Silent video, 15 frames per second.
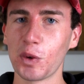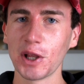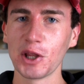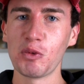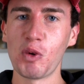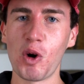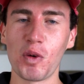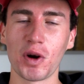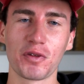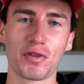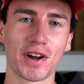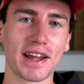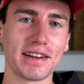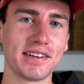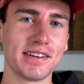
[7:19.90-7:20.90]
really won't want to
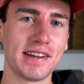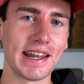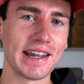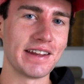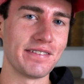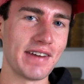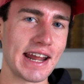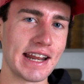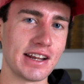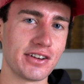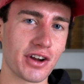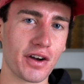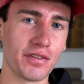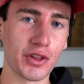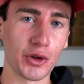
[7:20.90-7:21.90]
forget to take
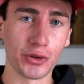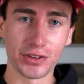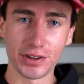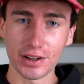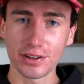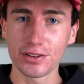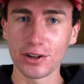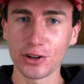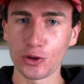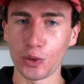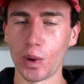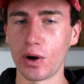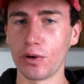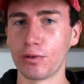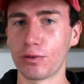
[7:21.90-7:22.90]
advantage of those 6 to
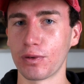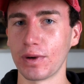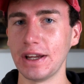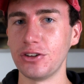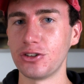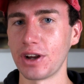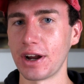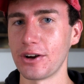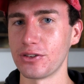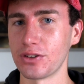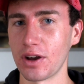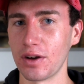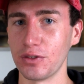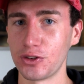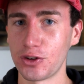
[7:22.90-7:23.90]
12 free shares
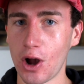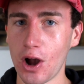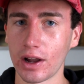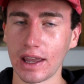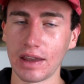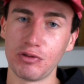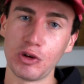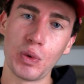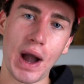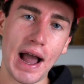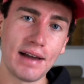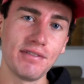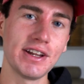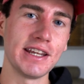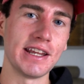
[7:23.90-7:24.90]
of stock if you
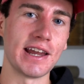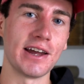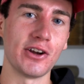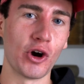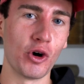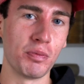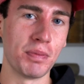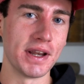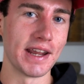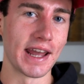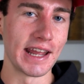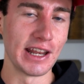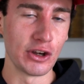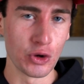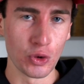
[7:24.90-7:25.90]
haven't yet opened
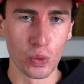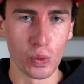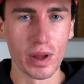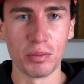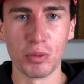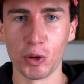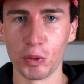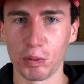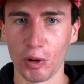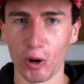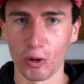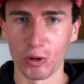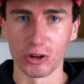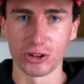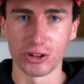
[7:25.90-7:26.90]
a new Webull
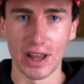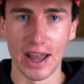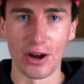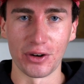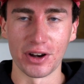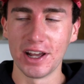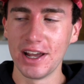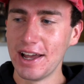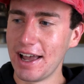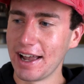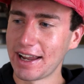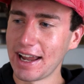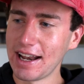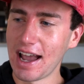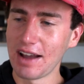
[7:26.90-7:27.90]
brokerage account.
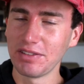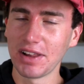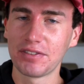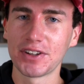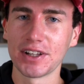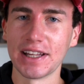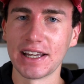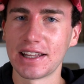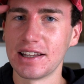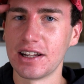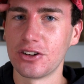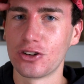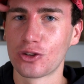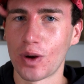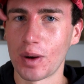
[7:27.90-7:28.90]
Again, I've left a link in the
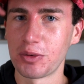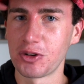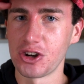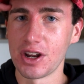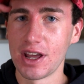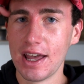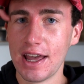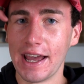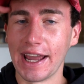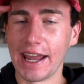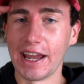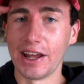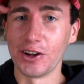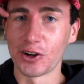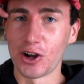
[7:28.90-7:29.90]
description
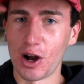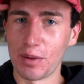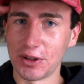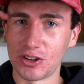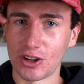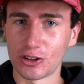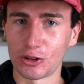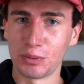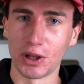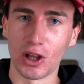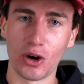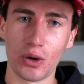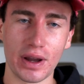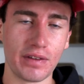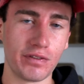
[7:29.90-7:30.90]
and comment section
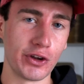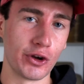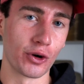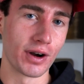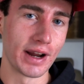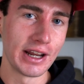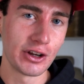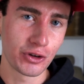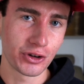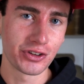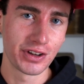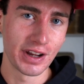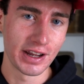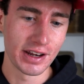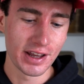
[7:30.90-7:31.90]
below if you're
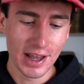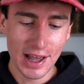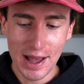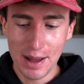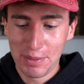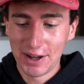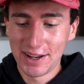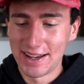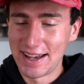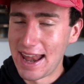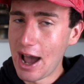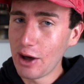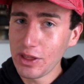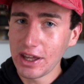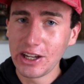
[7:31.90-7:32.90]
interested. But
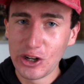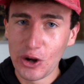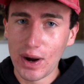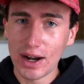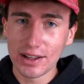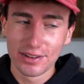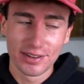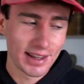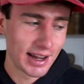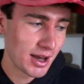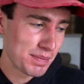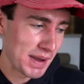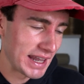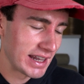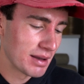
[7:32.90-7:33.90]
now that you know how to set
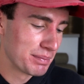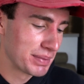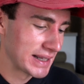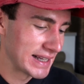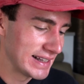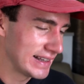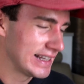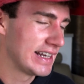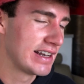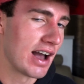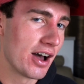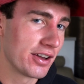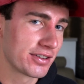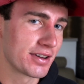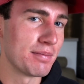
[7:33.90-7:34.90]
up a completely
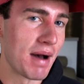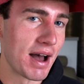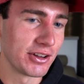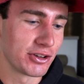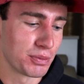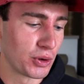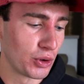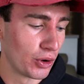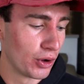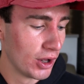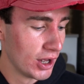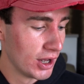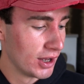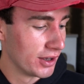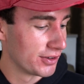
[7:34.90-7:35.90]
customizable
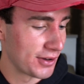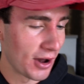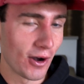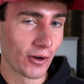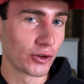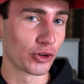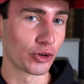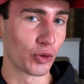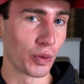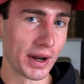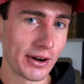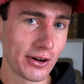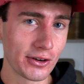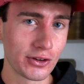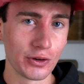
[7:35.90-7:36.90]
stock
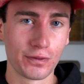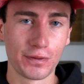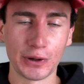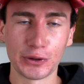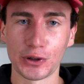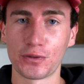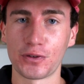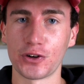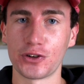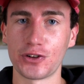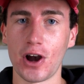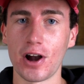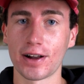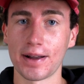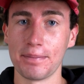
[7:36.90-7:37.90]
screener to filter for
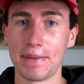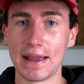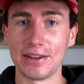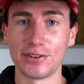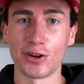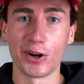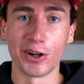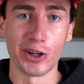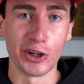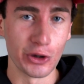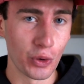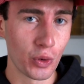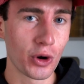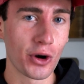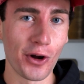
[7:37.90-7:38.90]
stock based on
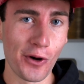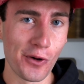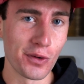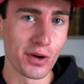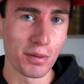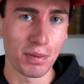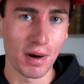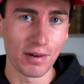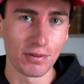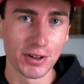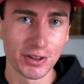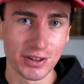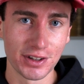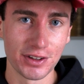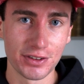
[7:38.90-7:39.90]
your own
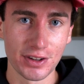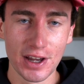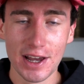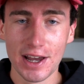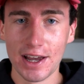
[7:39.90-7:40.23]
preferences,